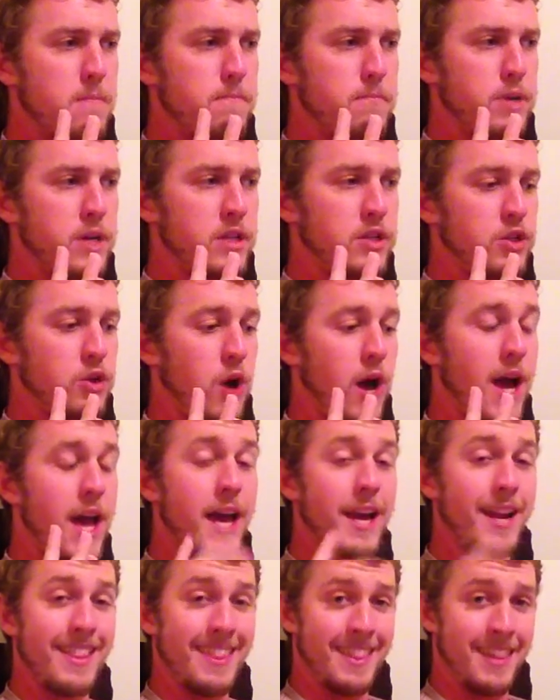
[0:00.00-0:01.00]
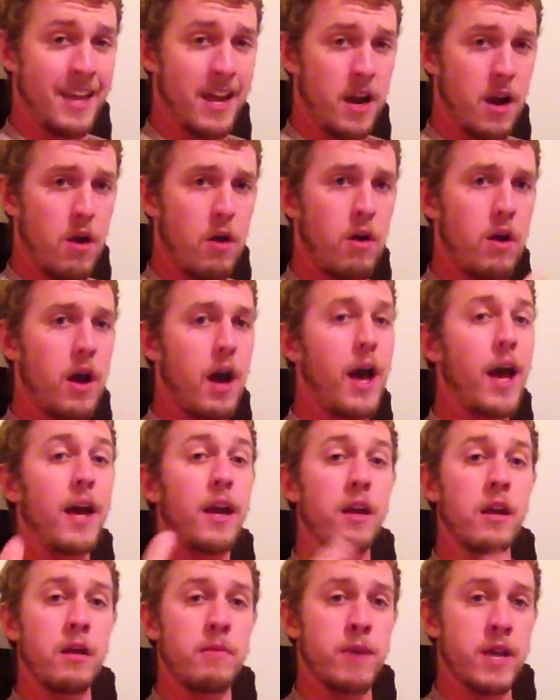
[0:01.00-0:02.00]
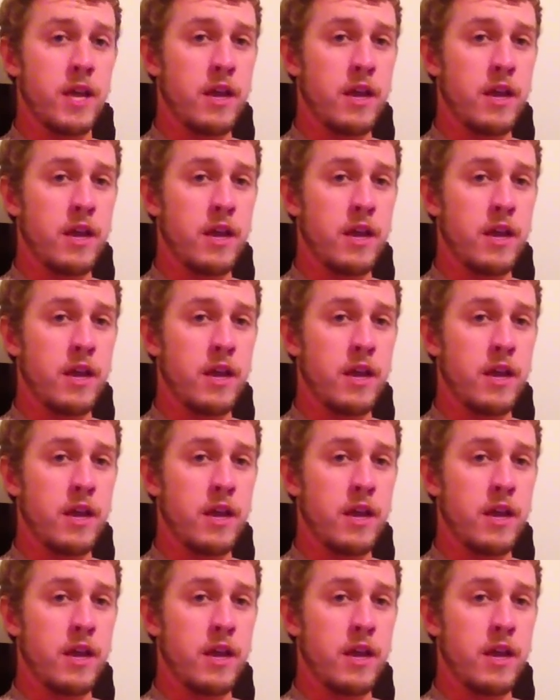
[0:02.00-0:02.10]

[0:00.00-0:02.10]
But so I had it there. I had it on my